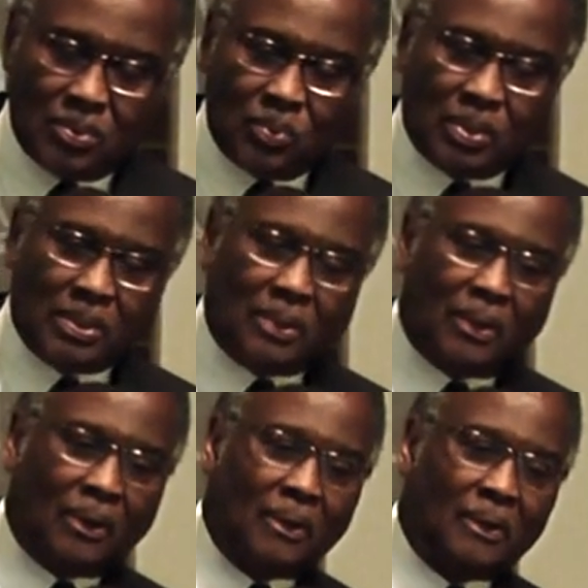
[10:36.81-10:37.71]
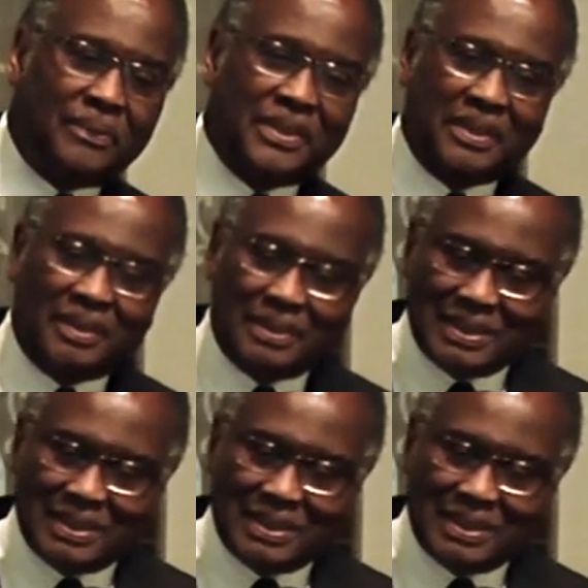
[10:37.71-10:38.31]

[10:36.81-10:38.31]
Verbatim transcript: were all their